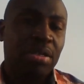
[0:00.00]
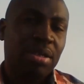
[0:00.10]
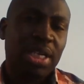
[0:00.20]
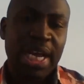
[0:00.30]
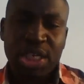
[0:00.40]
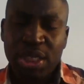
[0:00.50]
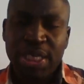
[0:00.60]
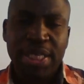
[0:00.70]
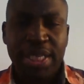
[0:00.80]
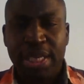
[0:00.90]
you could
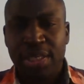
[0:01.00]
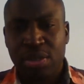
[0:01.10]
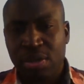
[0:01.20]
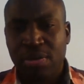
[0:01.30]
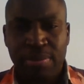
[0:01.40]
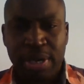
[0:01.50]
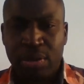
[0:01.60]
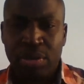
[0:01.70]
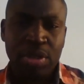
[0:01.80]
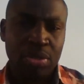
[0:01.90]
actually then talk
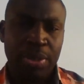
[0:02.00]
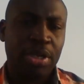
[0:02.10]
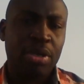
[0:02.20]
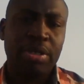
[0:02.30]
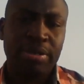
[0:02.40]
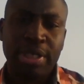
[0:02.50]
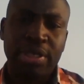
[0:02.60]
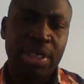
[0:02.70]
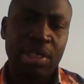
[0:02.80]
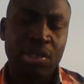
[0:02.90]
about the other
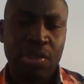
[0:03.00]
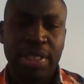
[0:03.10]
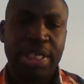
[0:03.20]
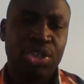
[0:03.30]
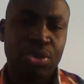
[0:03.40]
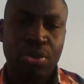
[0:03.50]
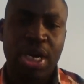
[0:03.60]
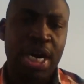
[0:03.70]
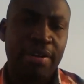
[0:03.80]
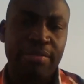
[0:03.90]
education that you
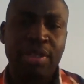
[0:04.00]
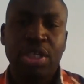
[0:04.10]
have.